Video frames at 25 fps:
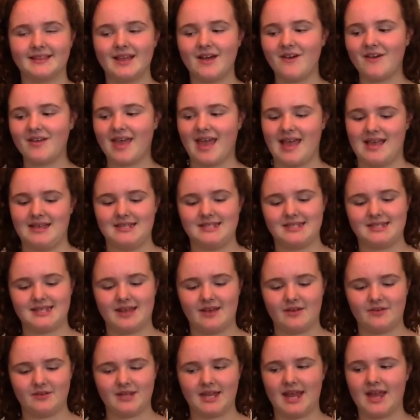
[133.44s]
Okay, so
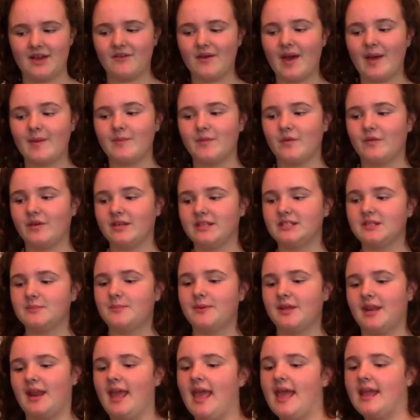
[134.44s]
now I'm going to
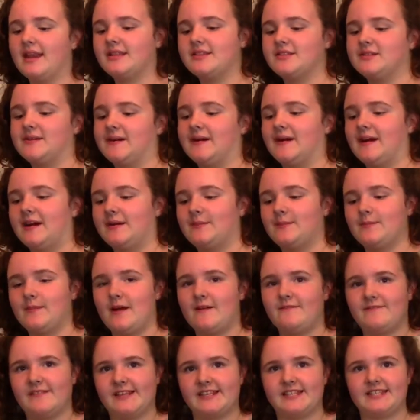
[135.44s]
put it into our
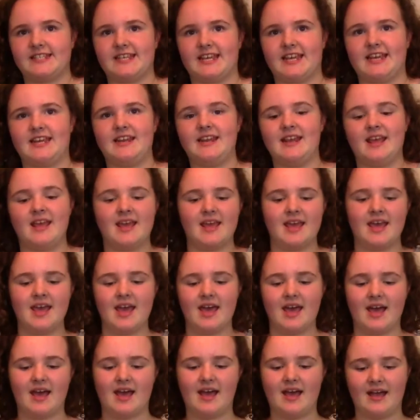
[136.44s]
muffin tin,
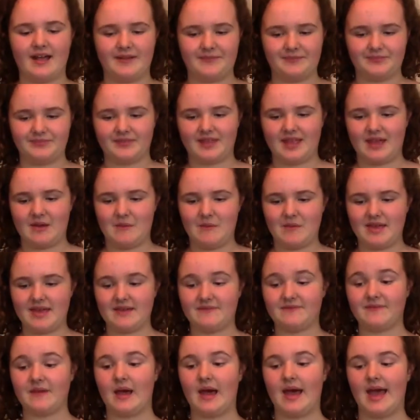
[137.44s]
and we
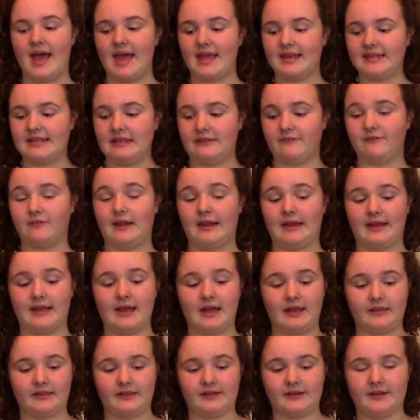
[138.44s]
have got different
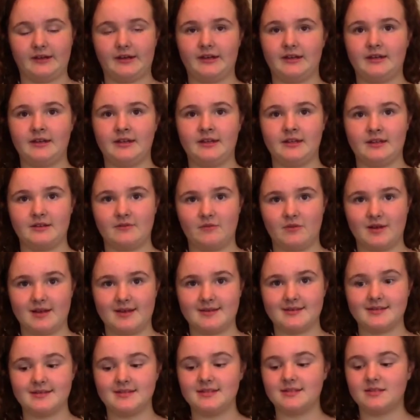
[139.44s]
colored
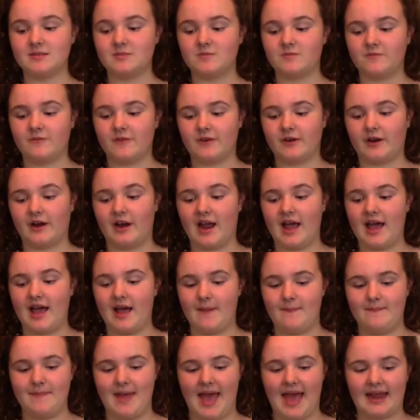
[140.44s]
ones for
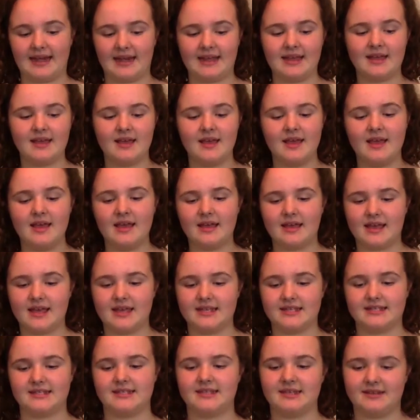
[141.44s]
Maddie,
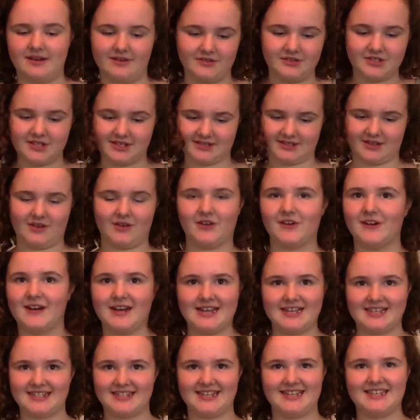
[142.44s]
because you know she's all
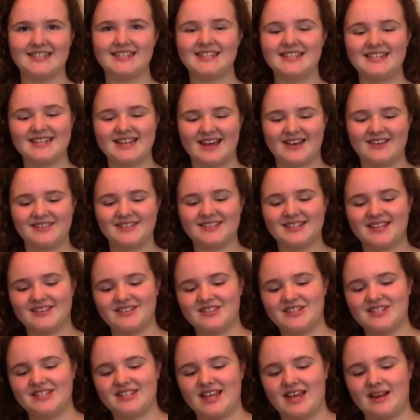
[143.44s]
crazy and stuff, so
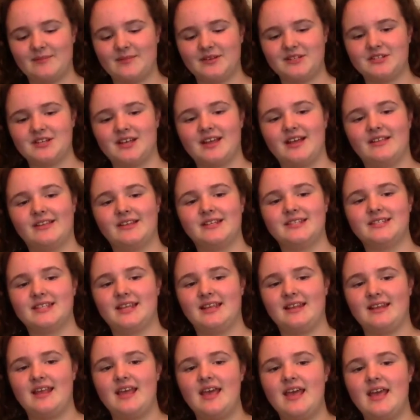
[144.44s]
she's got a bunch of colors,
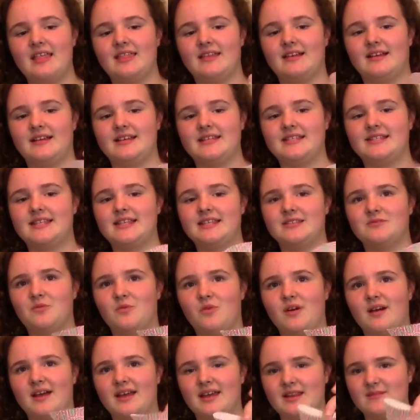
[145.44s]
and there is this
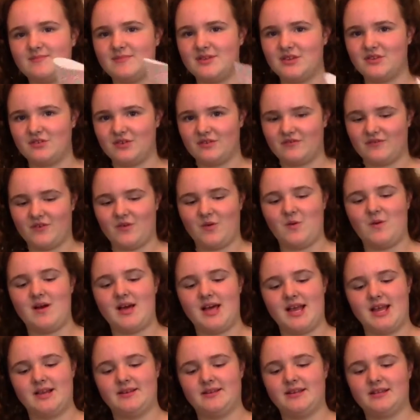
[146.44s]
one beautiful
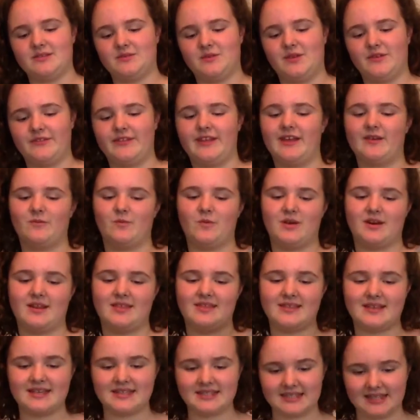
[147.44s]
one, because we only have one
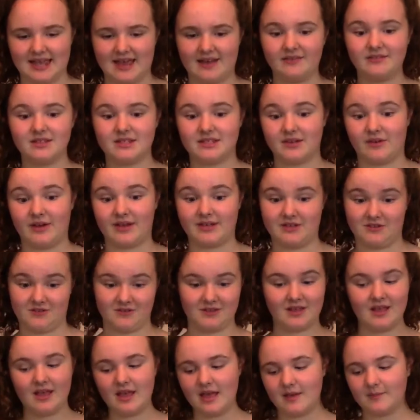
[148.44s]
of these left, so I
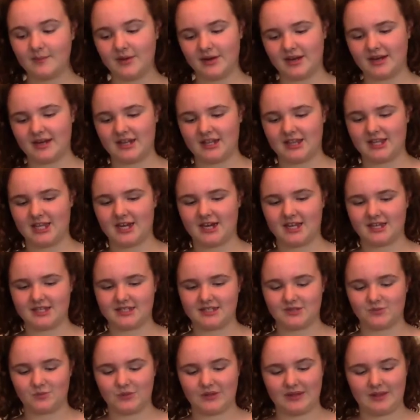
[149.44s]
just put it in there
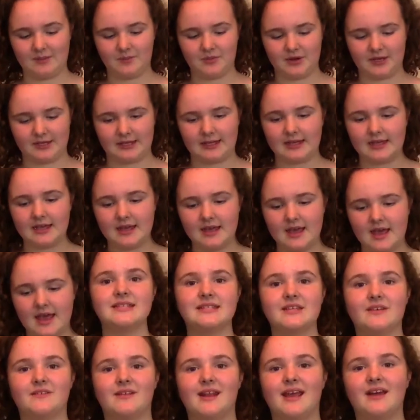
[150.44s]
because it's really pretty.
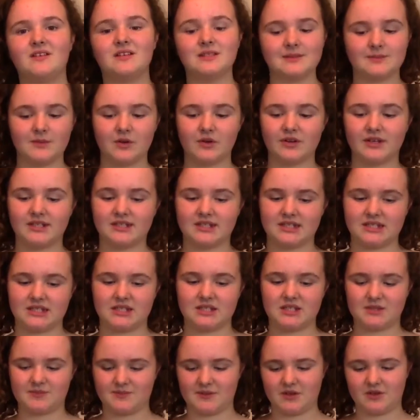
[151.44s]
So now I'm going to
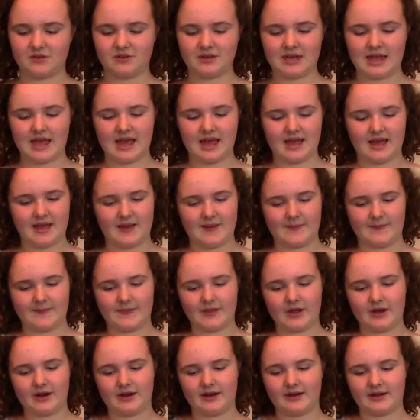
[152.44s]
spoon
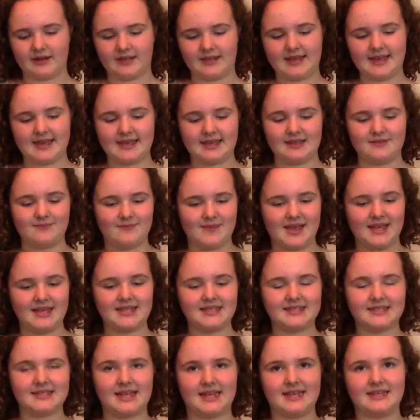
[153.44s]
our cake
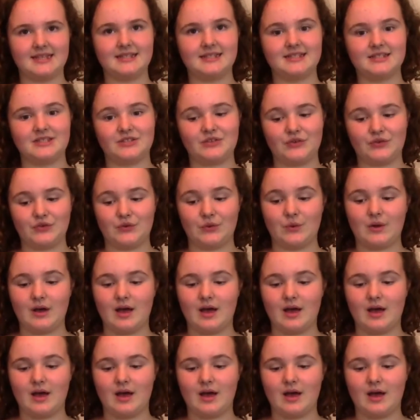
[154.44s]
mix into